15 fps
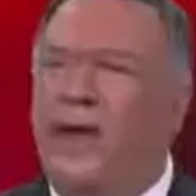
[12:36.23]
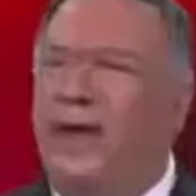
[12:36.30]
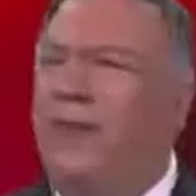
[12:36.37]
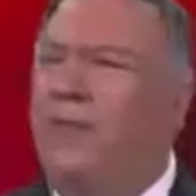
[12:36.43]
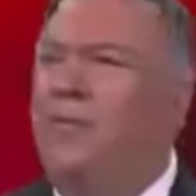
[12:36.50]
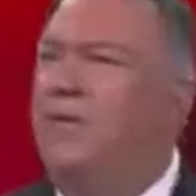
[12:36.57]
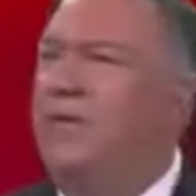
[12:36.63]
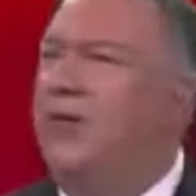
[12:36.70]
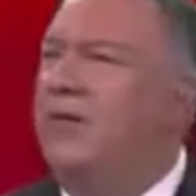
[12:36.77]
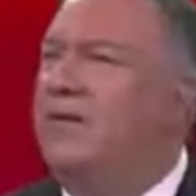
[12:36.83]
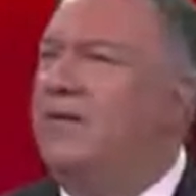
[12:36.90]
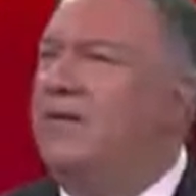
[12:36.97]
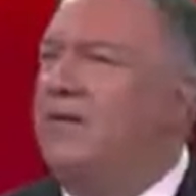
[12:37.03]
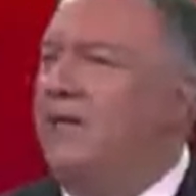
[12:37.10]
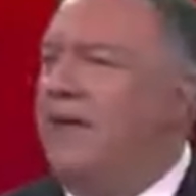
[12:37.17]
back other
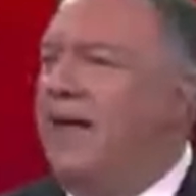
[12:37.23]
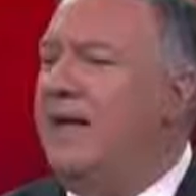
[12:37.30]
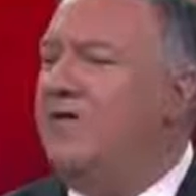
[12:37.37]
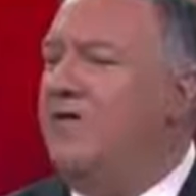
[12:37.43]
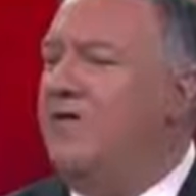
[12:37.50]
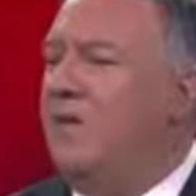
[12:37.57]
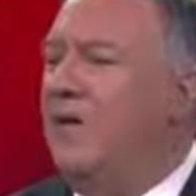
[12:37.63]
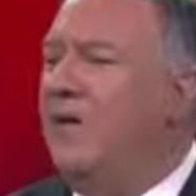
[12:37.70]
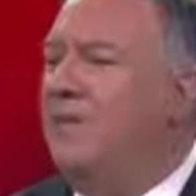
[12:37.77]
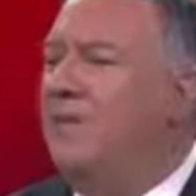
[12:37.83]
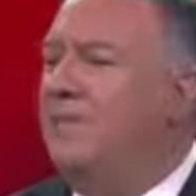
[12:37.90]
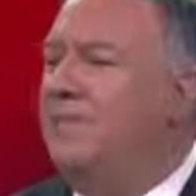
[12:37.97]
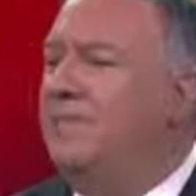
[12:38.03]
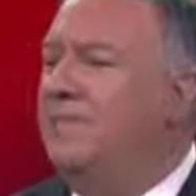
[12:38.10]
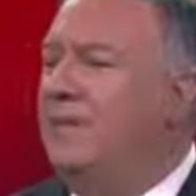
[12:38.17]
Americans like Pastor
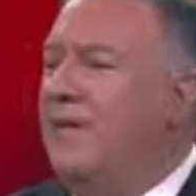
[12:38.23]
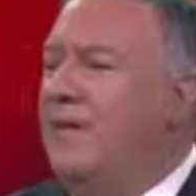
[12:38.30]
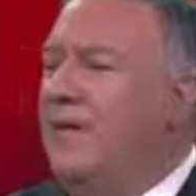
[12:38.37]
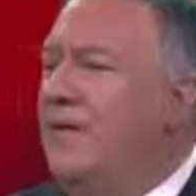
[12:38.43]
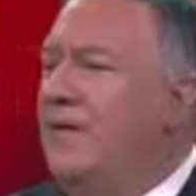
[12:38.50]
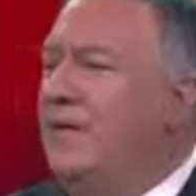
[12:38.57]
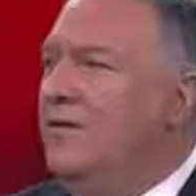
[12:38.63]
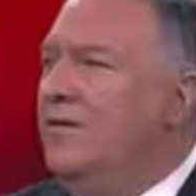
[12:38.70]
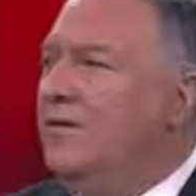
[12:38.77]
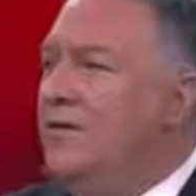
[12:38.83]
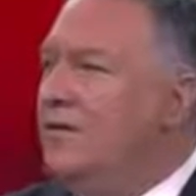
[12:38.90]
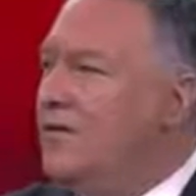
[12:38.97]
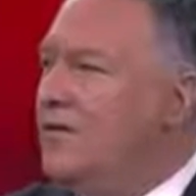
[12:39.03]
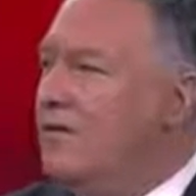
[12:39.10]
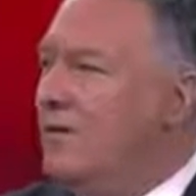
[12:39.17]
Brunson, who
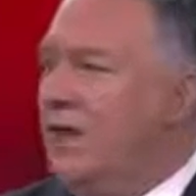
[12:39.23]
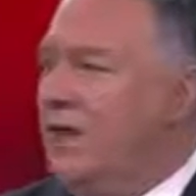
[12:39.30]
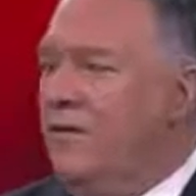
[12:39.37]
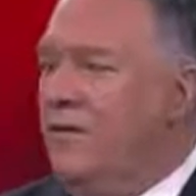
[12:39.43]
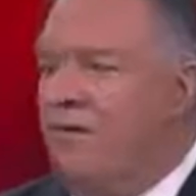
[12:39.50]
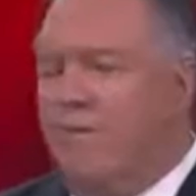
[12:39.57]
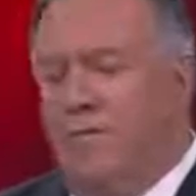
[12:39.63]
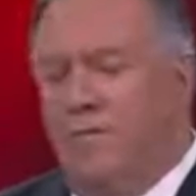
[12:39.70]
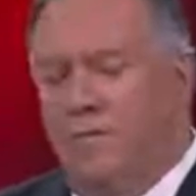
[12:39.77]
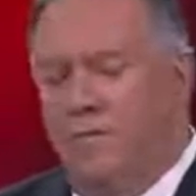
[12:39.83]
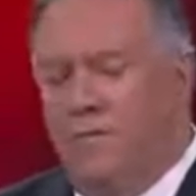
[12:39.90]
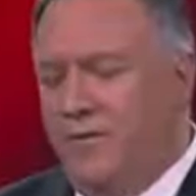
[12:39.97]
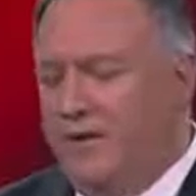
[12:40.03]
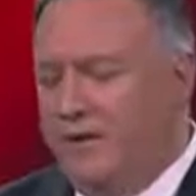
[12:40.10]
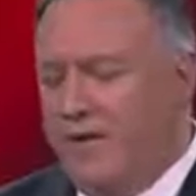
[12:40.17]
stayed in Turkey,
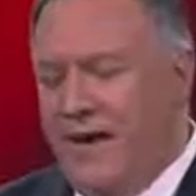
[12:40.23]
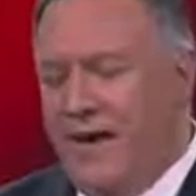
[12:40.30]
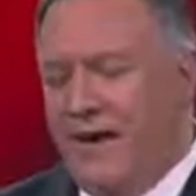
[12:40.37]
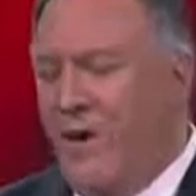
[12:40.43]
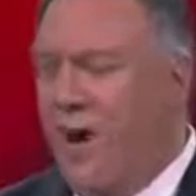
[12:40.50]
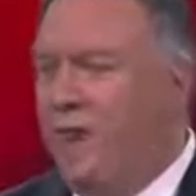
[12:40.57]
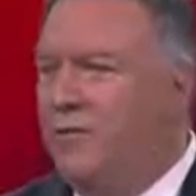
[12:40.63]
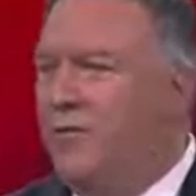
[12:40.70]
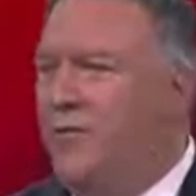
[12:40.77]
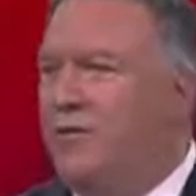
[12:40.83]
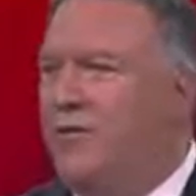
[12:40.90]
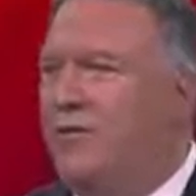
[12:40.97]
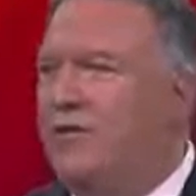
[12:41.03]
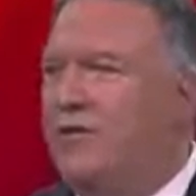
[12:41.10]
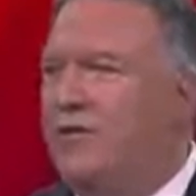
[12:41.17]
detained wrongfully
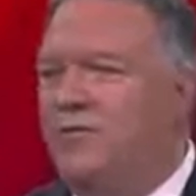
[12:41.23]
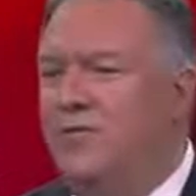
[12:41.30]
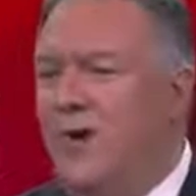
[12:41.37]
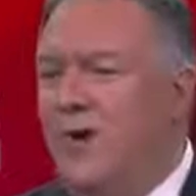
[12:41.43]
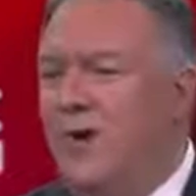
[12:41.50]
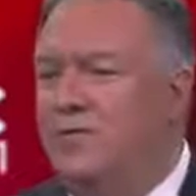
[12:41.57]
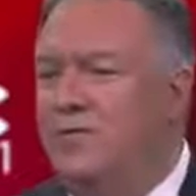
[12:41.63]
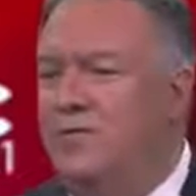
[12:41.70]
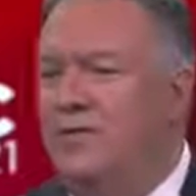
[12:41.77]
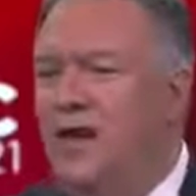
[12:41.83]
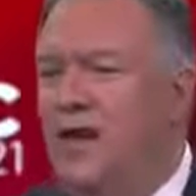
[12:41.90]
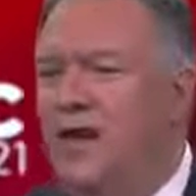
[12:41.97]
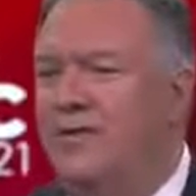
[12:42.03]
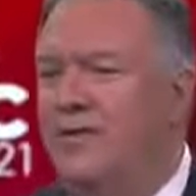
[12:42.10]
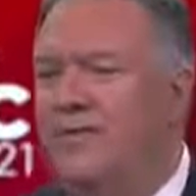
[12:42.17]
for just far too
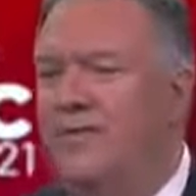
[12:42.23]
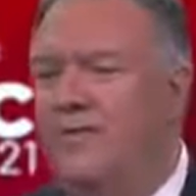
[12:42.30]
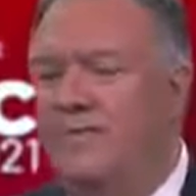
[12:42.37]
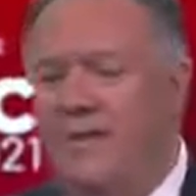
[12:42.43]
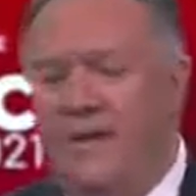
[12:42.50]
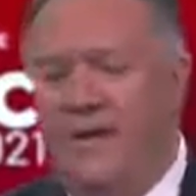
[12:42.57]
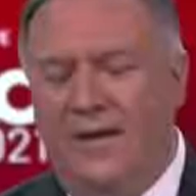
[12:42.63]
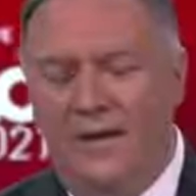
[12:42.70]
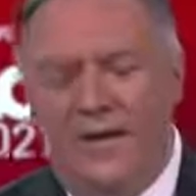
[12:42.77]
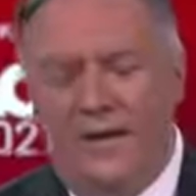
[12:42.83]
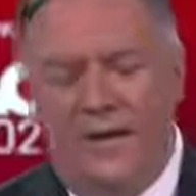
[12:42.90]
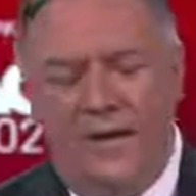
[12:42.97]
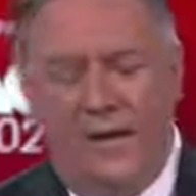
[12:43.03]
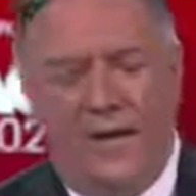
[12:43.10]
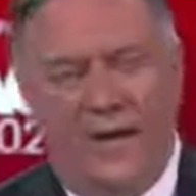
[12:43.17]
long.
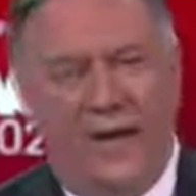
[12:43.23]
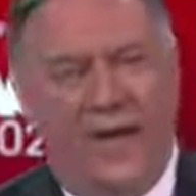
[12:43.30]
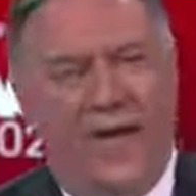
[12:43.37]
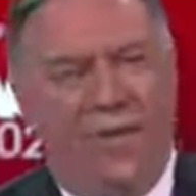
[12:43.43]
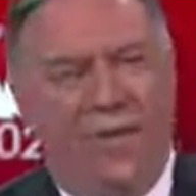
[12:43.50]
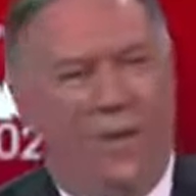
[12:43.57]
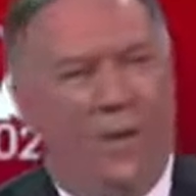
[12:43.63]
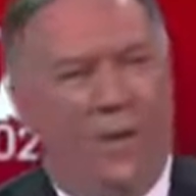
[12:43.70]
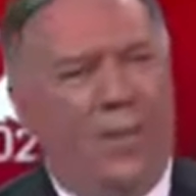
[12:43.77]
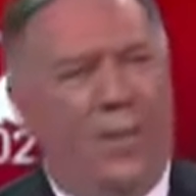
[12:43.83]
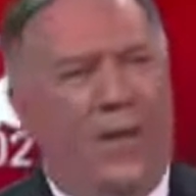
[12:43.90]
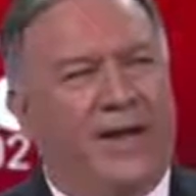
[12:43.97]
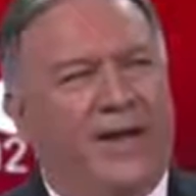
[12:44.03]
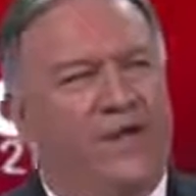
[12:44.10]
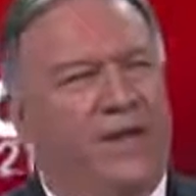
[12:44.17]
And we brought
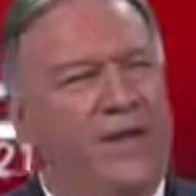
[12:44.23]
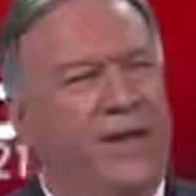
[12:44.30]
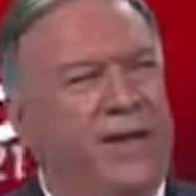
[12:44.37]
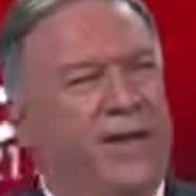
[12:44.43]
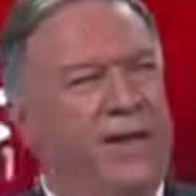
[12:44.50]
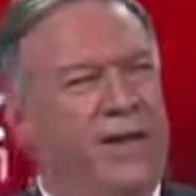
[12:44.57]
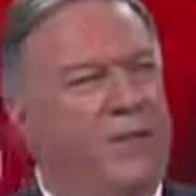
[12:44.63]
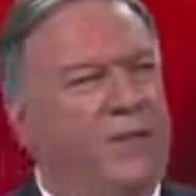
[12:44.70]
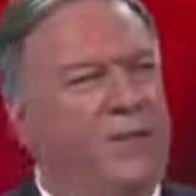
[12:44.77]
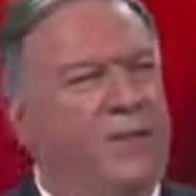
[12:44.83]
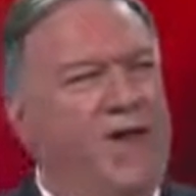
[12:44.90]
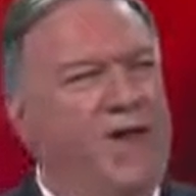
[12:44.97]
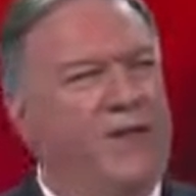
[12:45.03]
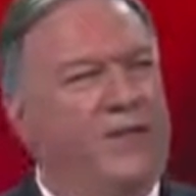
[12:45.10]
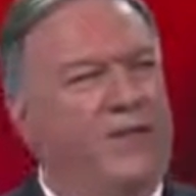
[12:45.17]
back so many
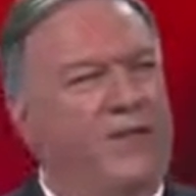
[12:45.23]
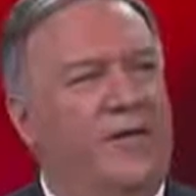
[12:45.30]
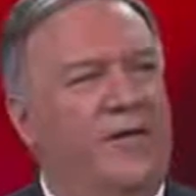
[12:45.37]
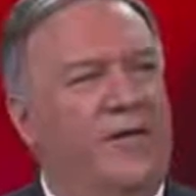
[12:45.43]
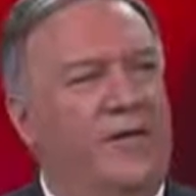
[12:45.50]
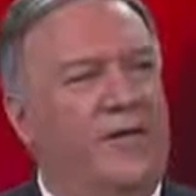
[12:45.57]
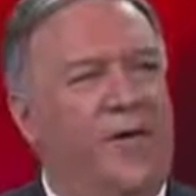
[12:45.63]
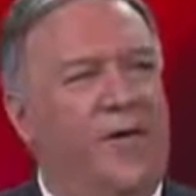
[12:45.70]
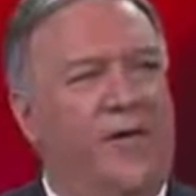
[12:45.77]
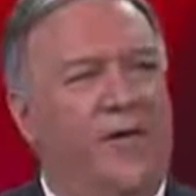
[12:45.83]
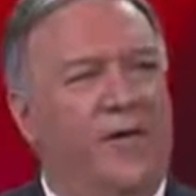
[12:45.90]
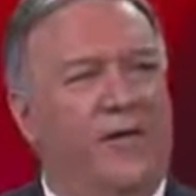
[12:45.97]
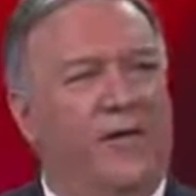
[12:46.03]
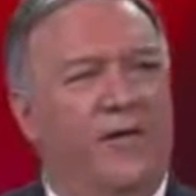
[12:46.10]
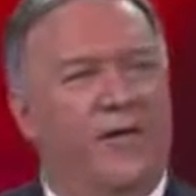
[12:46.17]
remains of our
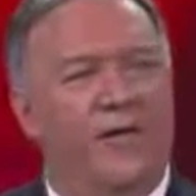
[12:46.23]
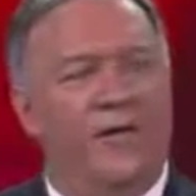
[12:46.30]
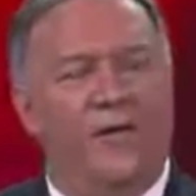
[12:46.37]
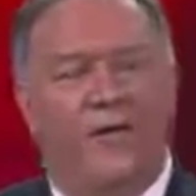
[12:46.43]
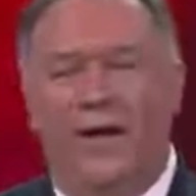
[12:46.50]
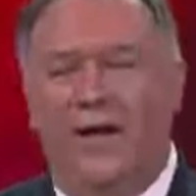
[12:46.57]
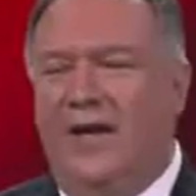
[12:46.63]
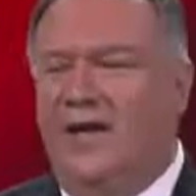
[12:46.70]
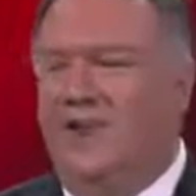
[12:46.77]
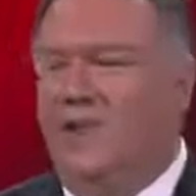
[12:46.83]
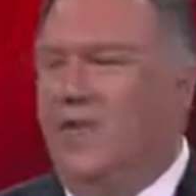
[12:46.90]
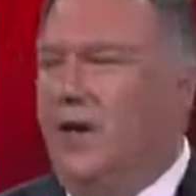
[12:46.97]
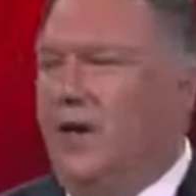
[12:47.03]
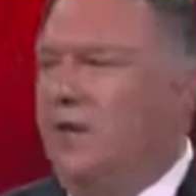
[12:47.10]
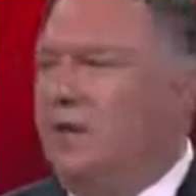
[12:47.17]
fallen in Korea
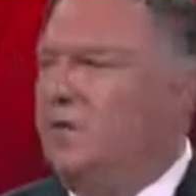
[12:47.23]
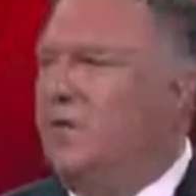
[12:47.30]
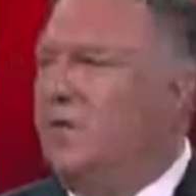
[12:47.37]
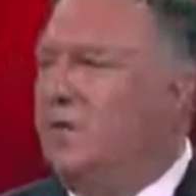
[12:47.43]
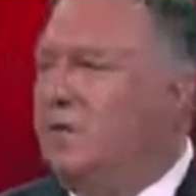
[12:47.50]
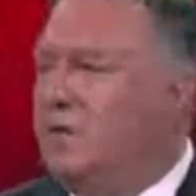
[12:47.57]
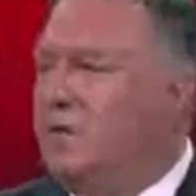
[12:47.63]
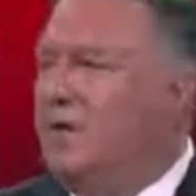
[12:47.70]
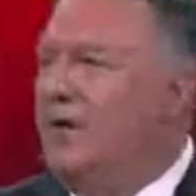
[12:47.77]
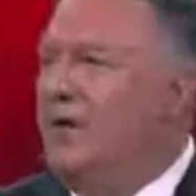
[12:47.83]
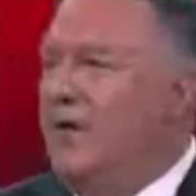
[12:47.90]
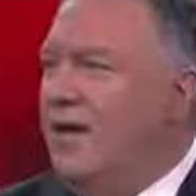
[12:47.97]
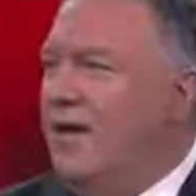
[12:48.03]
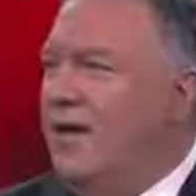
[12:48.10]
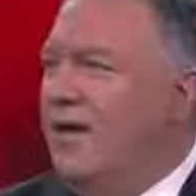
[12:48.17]
as well. This was
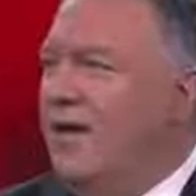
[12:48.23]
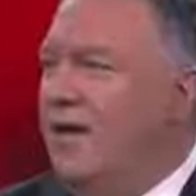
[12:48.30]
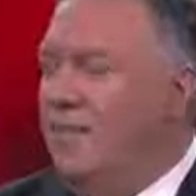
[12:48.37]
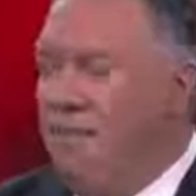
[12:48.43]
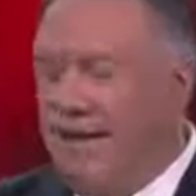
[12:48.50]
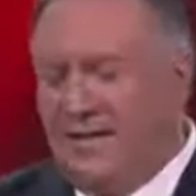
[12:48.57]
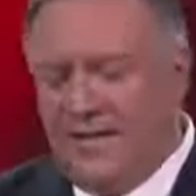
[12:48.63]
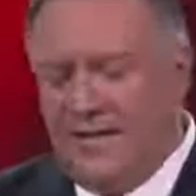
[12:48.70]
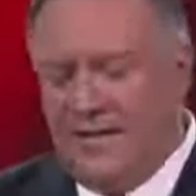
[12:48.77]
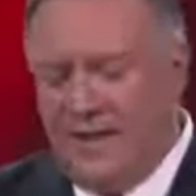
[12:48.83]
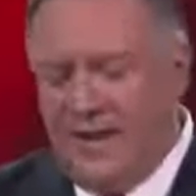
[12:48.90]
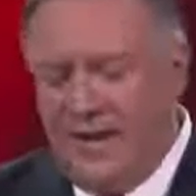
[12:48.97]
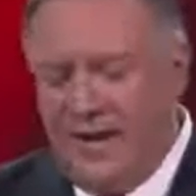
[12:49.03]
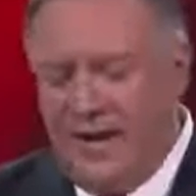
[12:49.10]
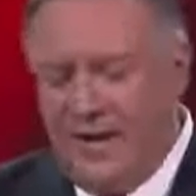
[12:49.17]

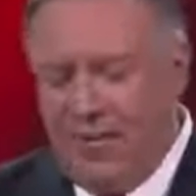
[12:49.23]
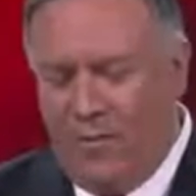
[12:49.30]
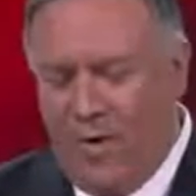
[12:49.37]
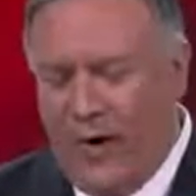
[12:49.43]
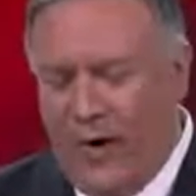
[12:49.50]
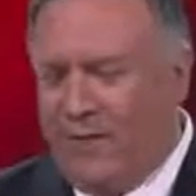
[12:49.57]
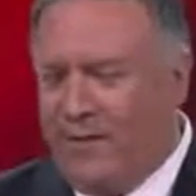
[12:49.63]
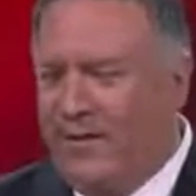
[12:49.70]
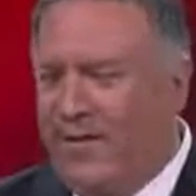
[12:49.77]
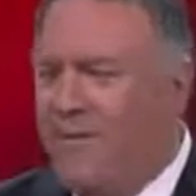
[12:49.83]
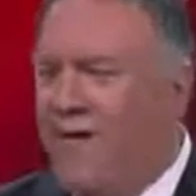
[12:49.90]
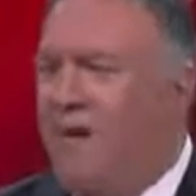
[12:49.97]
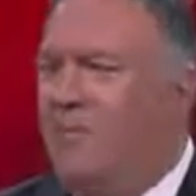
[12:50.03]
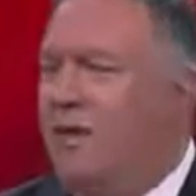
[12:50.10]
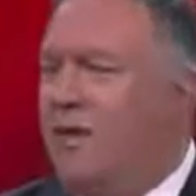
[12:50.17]
amazing and right,
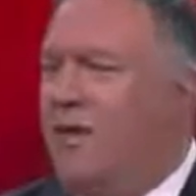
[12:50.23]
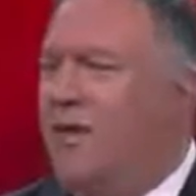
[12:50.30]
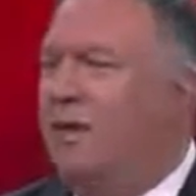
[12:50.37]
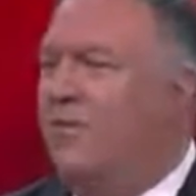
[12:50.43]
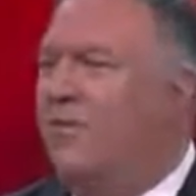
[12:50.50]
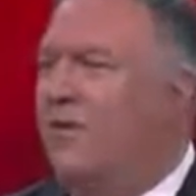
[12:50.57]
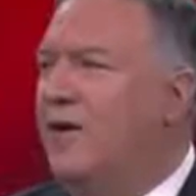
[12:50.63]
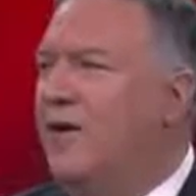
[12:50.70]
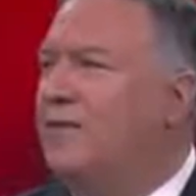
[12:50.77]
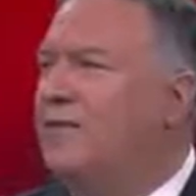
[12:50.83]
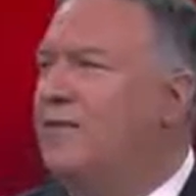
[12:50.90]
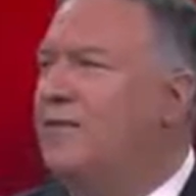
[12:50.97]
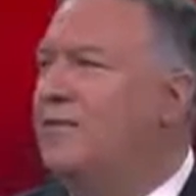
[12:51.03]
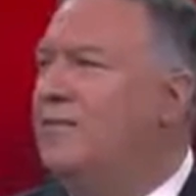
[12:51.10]
and America first.